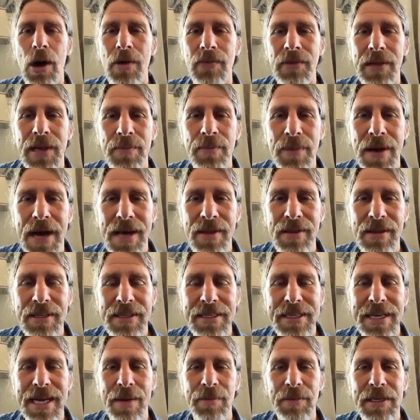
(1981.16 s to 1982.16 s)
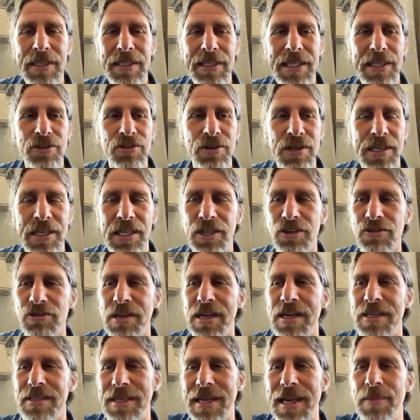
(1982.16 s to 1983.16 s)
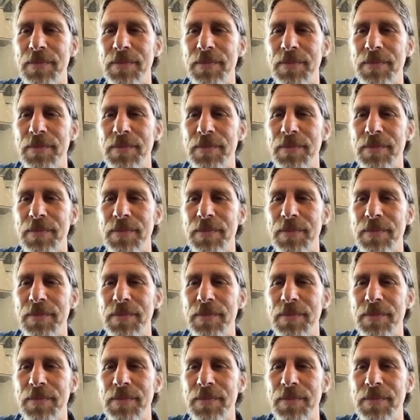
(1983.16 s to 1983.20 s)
out and they buy these chemically treated trees,